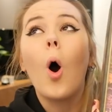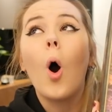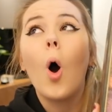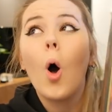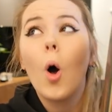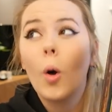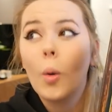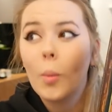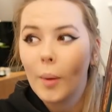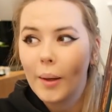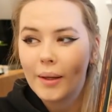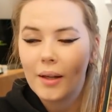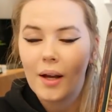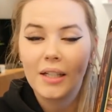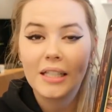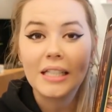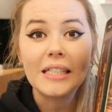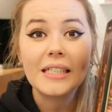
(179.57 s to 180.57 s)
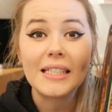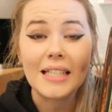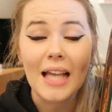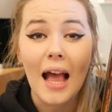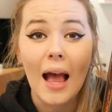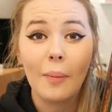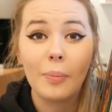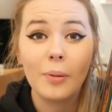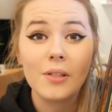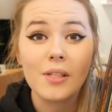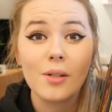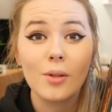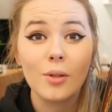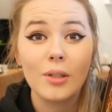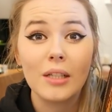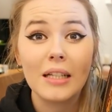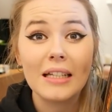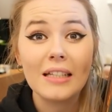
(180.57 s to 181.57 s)
oh my god, it's
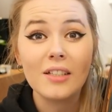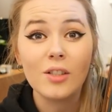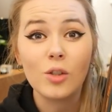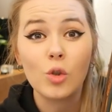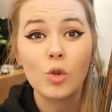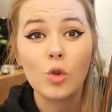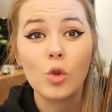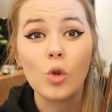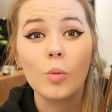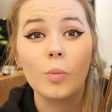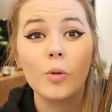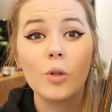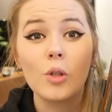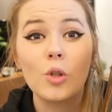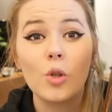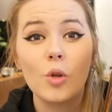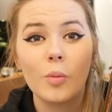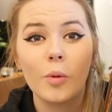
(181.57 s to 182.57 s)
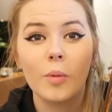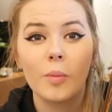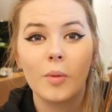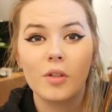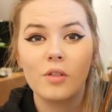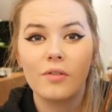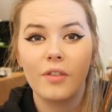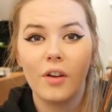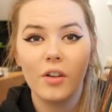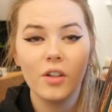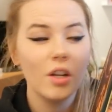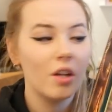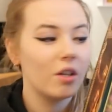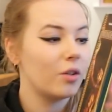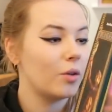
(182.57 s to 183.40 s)
absolutely super, super much fun.